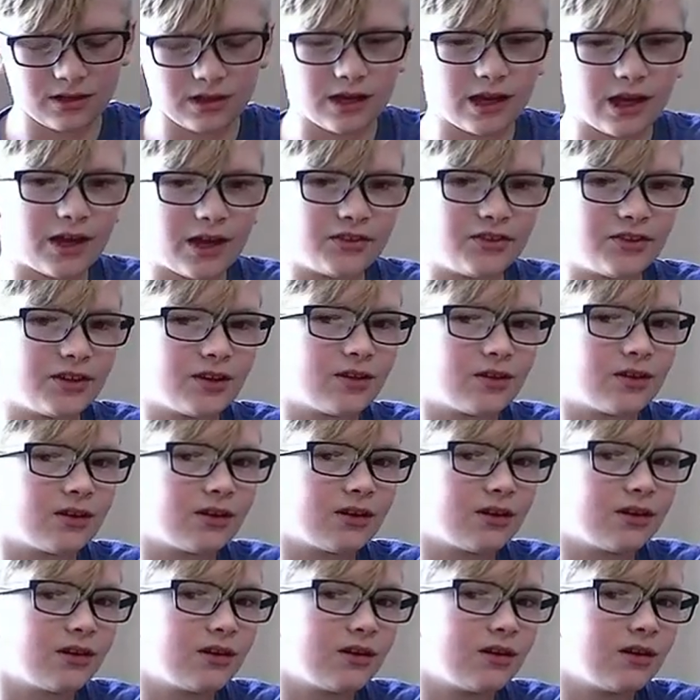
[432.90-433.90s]
I think
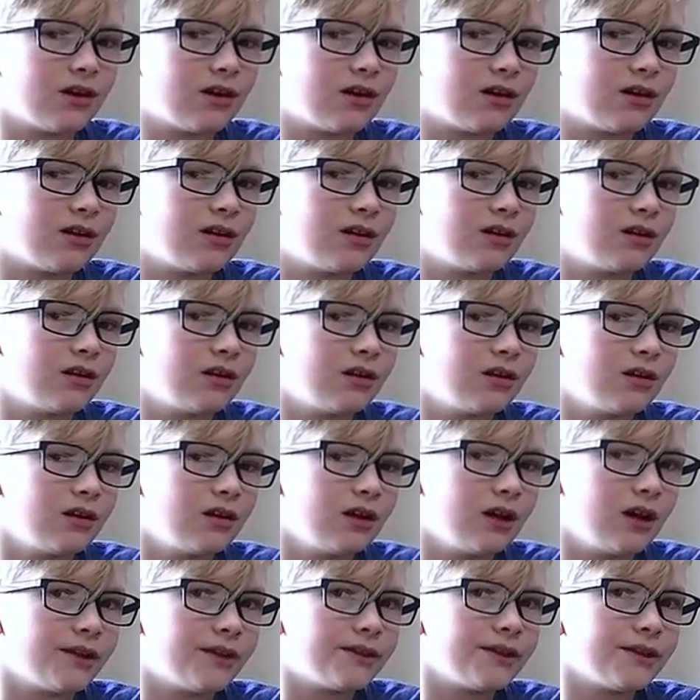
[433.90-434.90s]

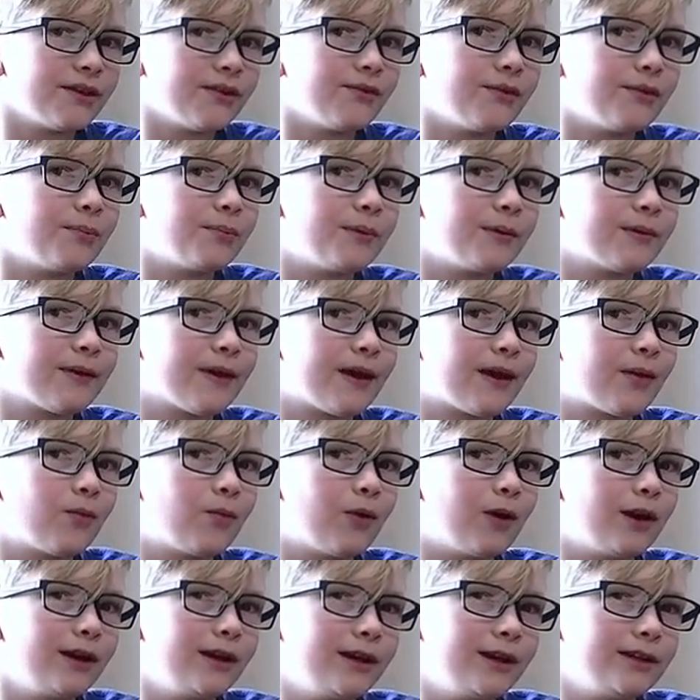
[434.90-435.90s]
it would be like
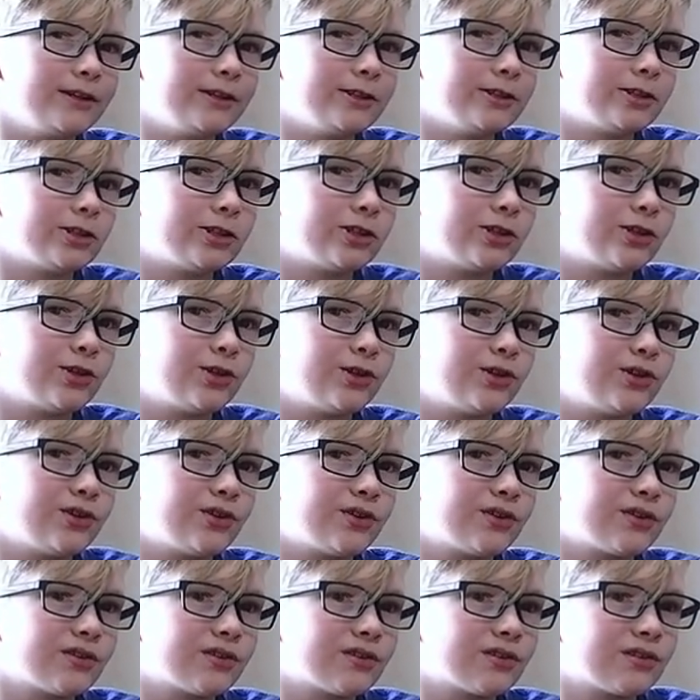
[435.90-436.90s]
1 inch.
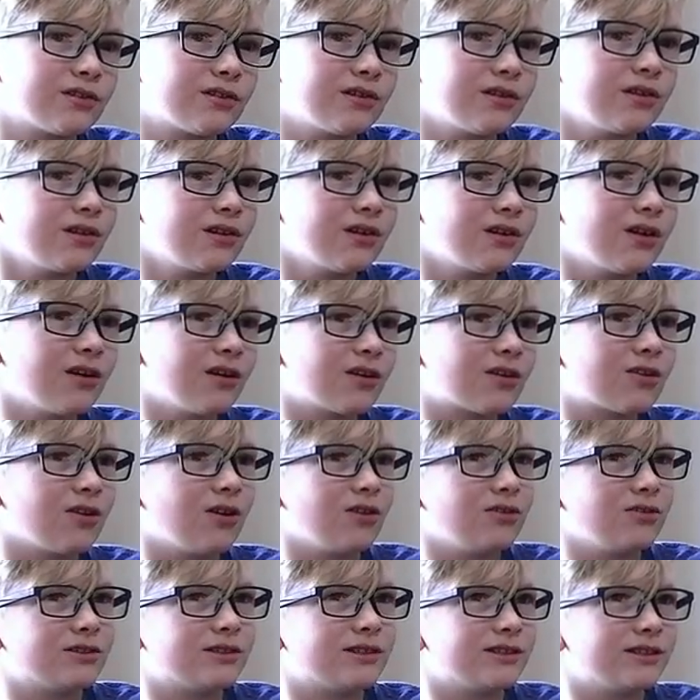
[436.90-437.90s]
Oh,
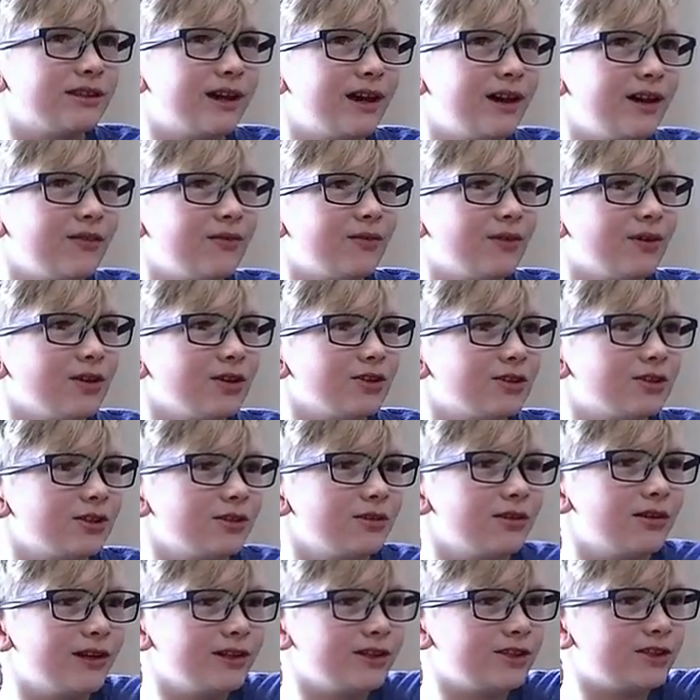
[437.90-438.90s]
close to that, 1 or 2
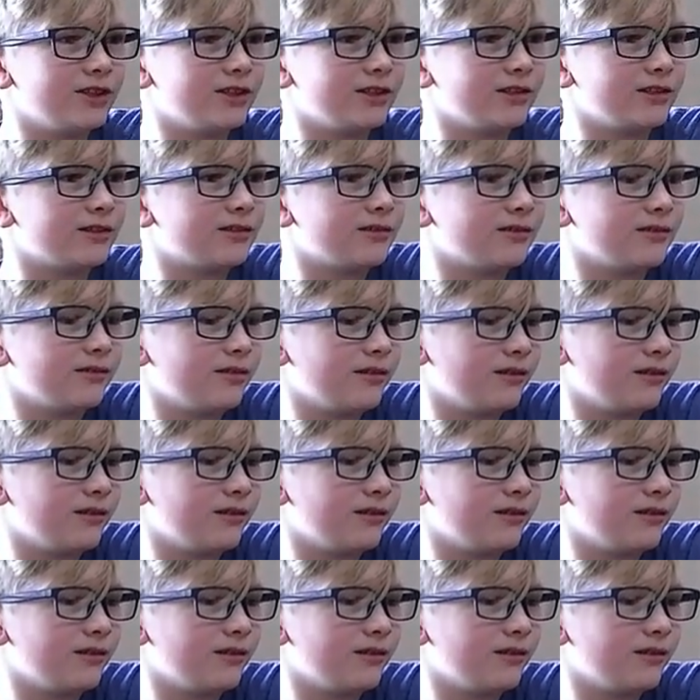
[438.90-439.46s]
inches.